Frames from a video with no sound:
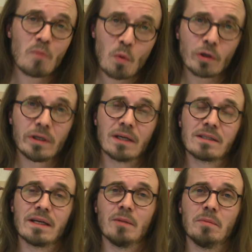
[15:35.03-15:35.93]
what
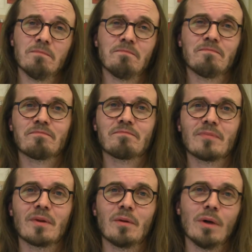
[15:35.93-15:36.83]
does help?
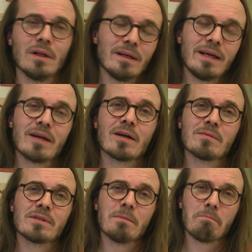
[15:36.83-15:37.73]
Well, here
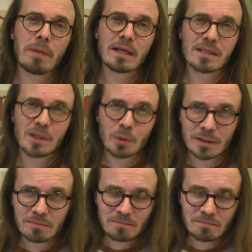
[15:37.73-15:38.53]
comes the big secret.